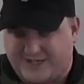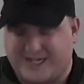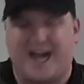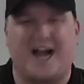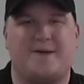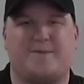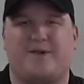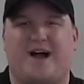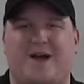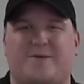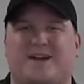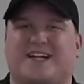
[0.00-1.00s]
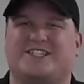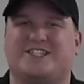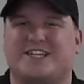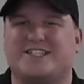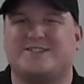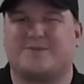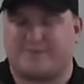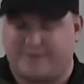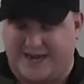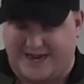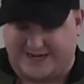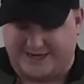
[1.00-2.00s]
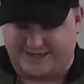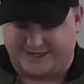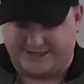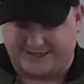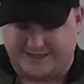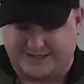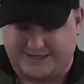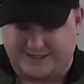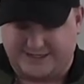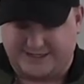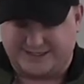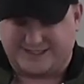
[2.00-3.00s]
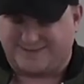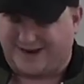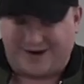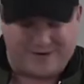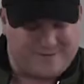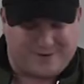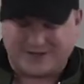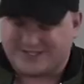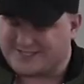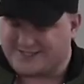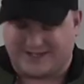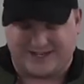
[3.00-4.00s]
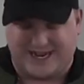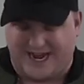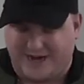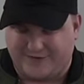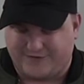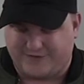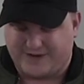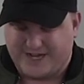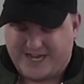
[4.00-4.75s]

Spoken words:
I apply what I just read to my own personal life?